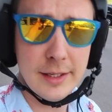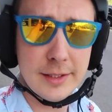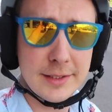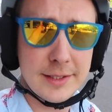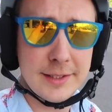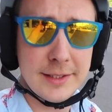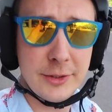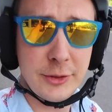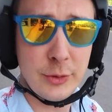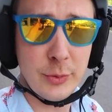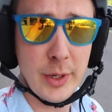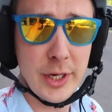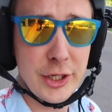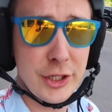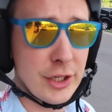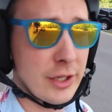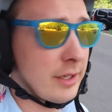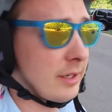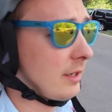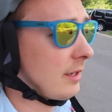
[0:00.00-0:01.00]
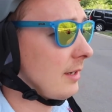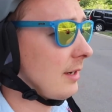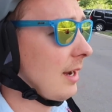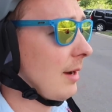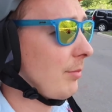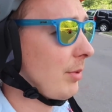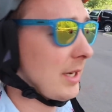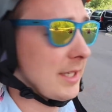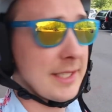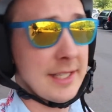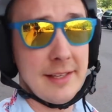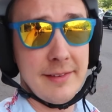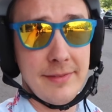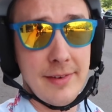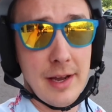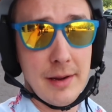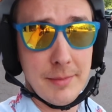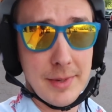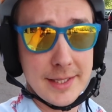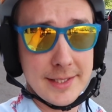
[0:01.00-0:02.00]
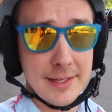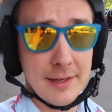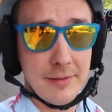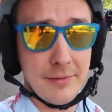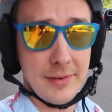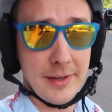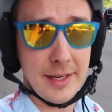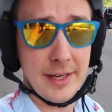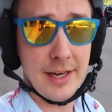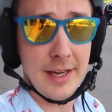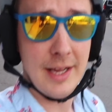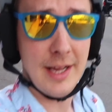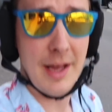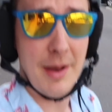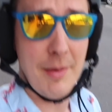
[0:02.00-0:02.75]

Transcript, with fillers: here's the situation I presently find myself in.